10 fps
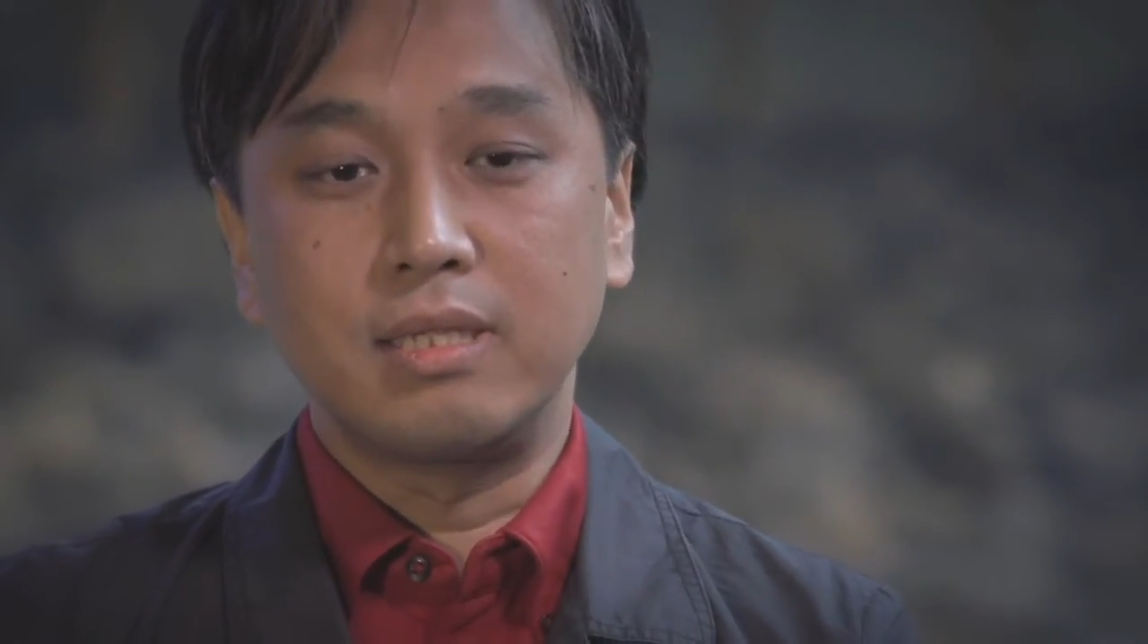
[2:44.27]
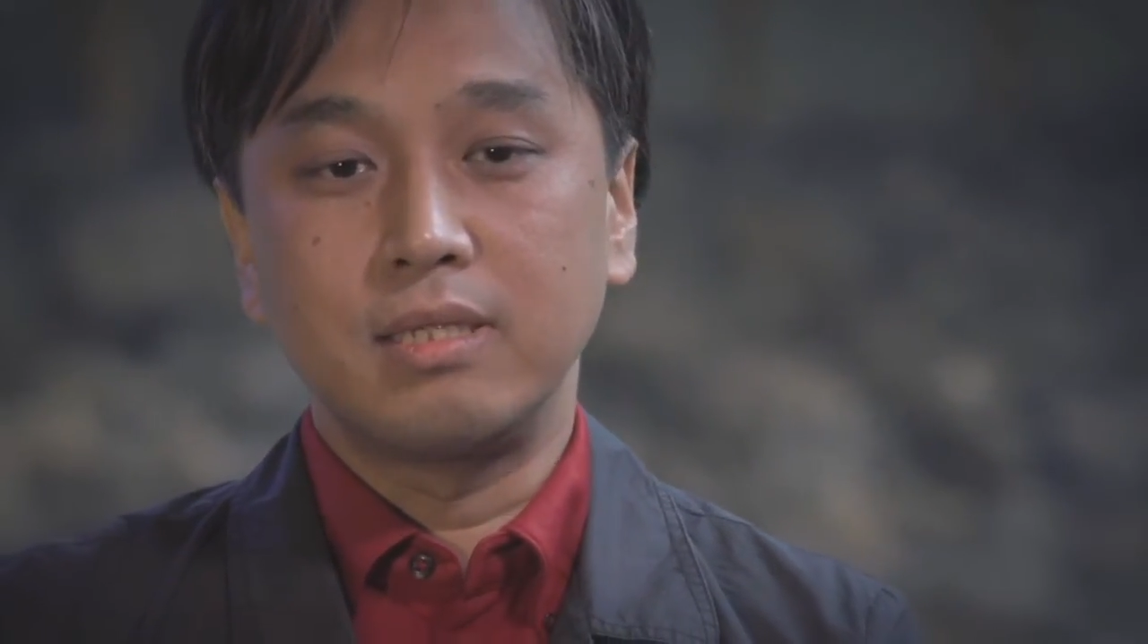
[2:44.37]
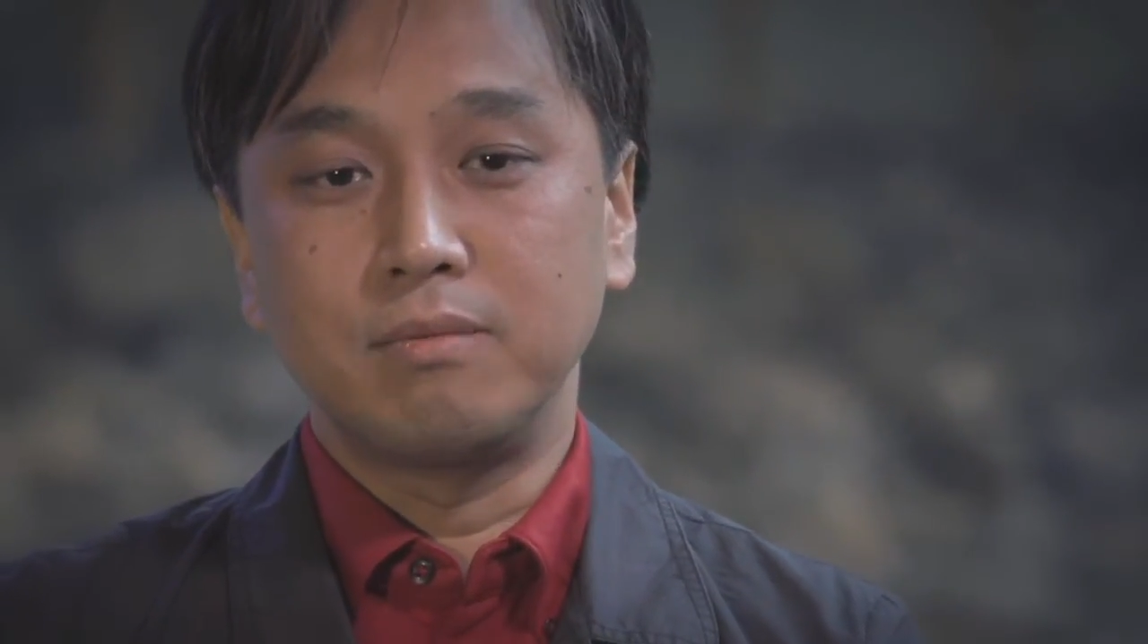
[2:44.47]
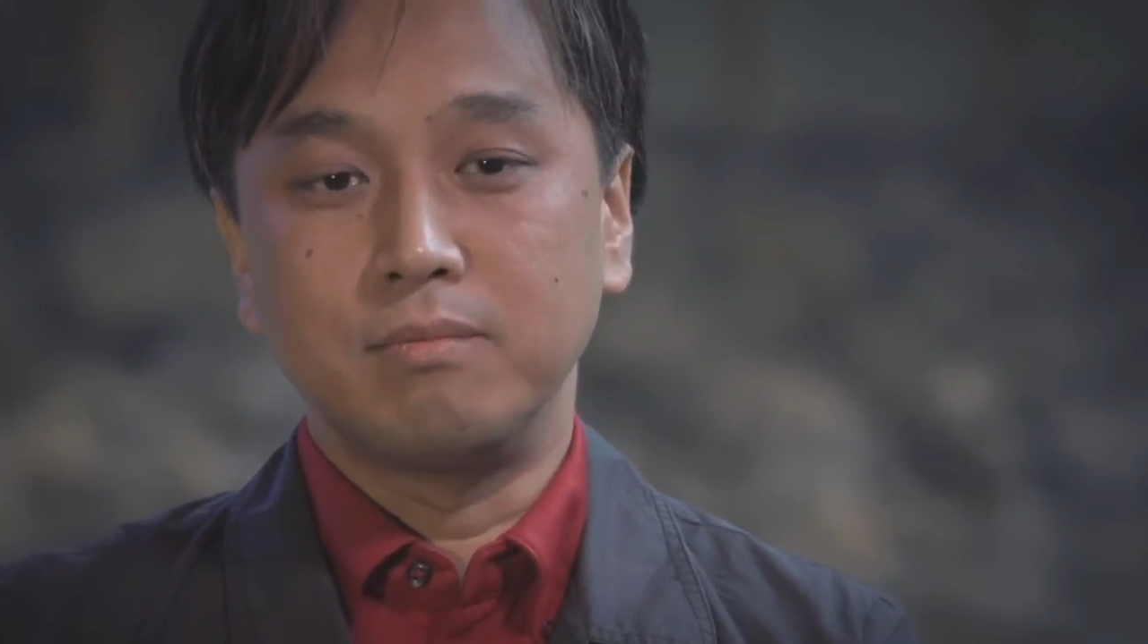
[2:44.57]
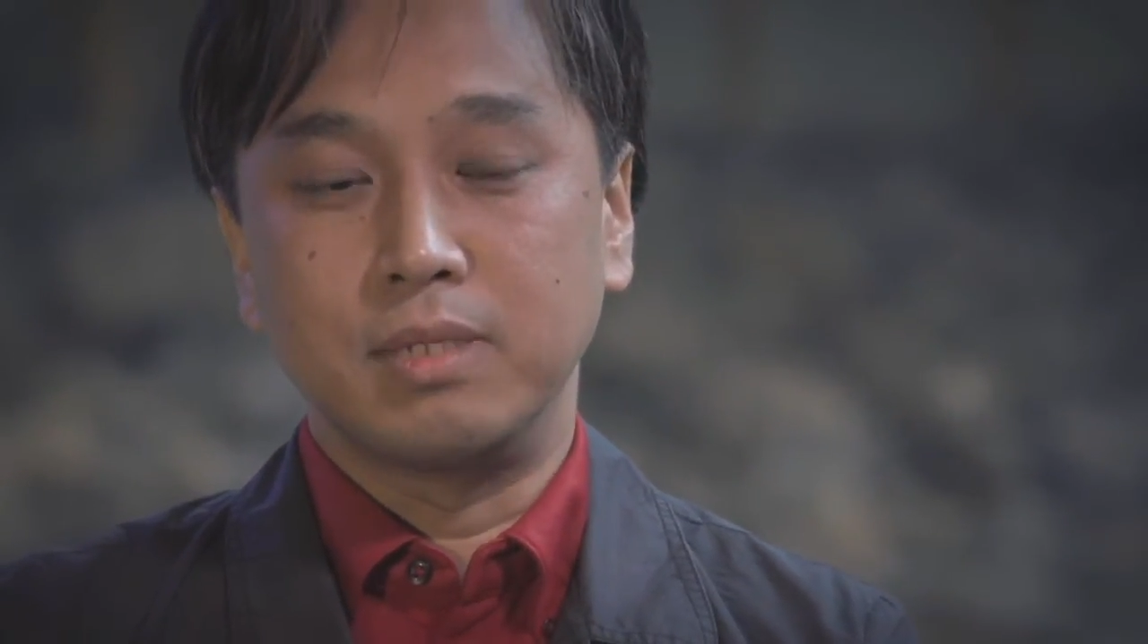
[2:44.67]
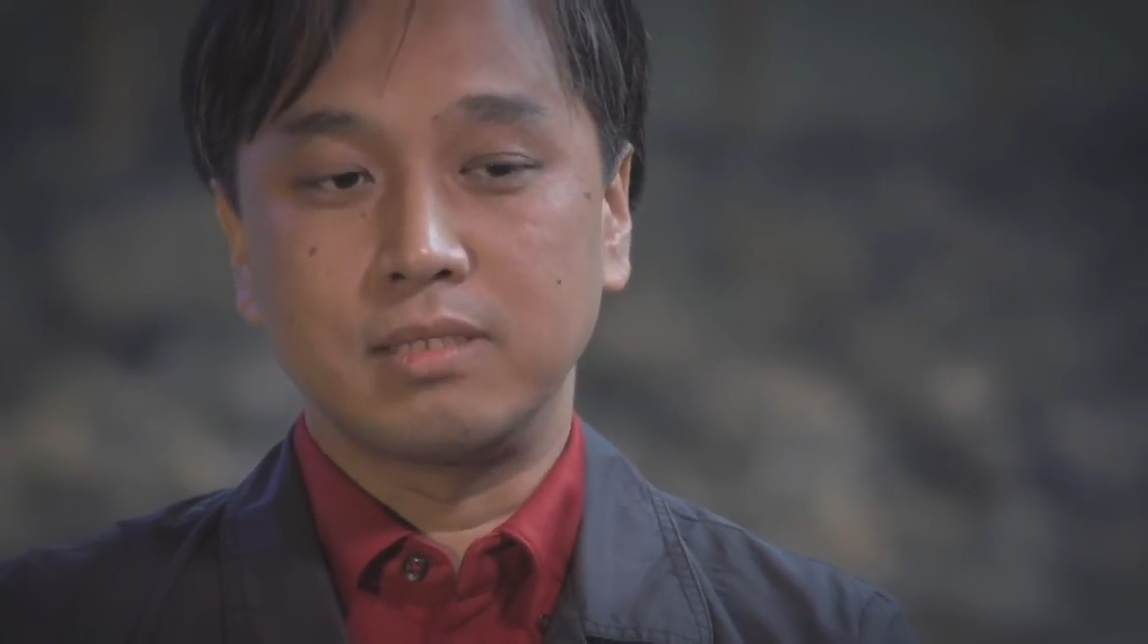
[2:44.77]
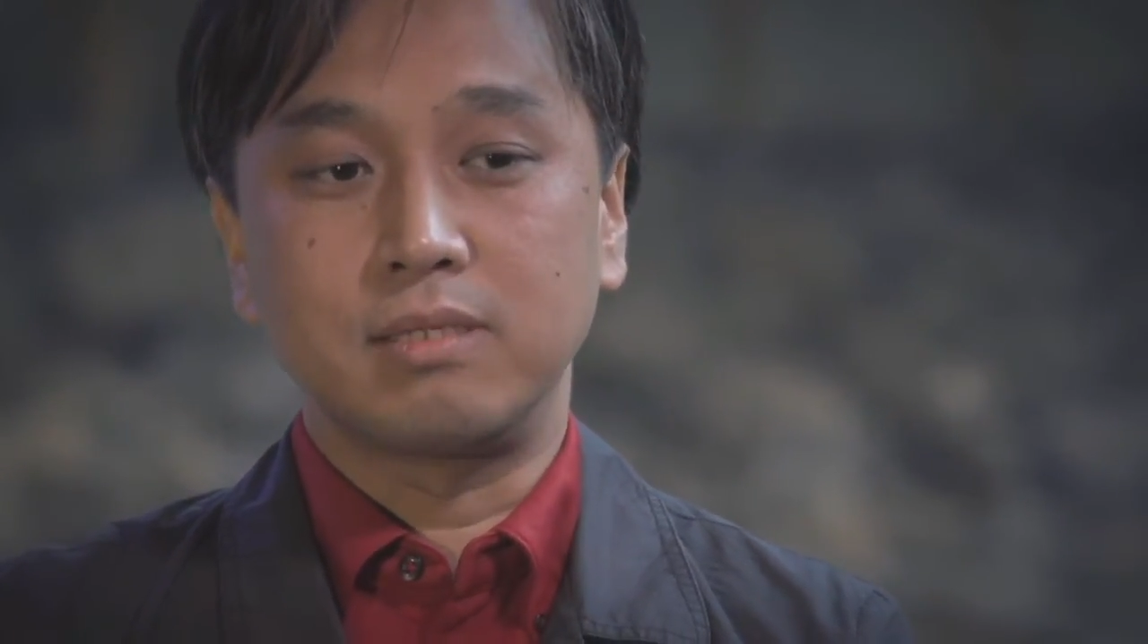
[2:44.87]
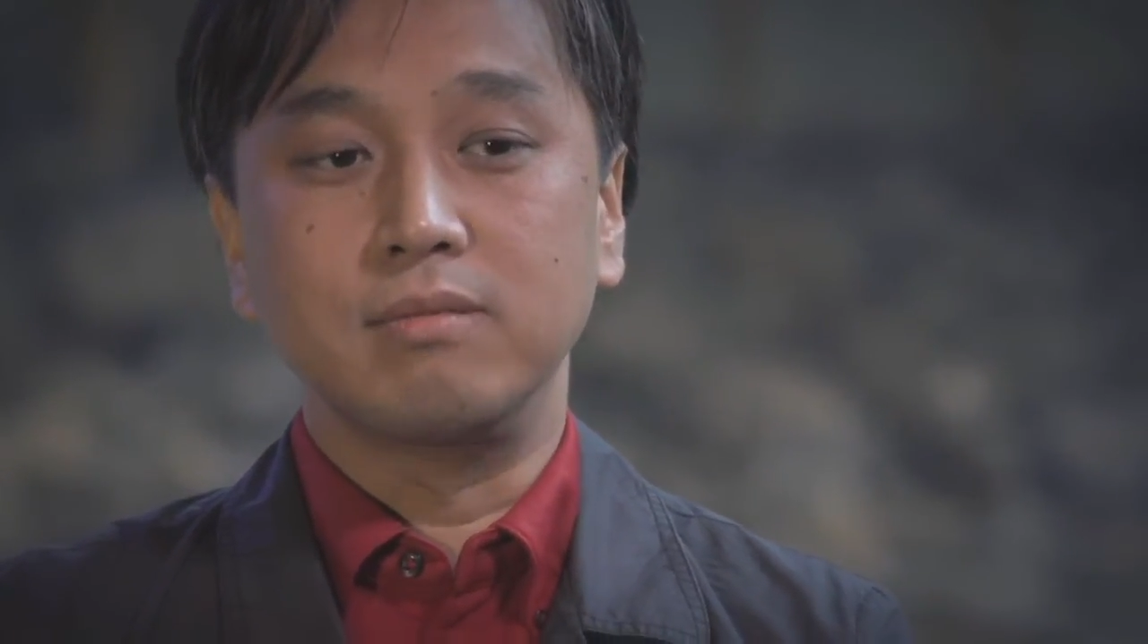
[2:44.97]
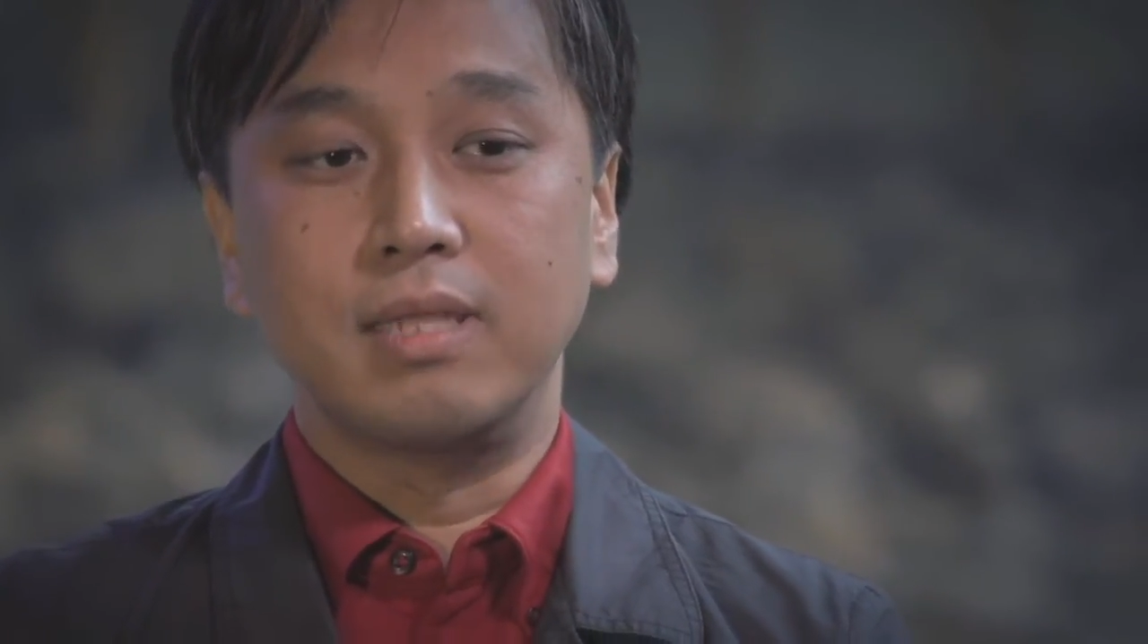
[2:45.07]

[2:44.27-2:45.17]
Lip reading: when we were working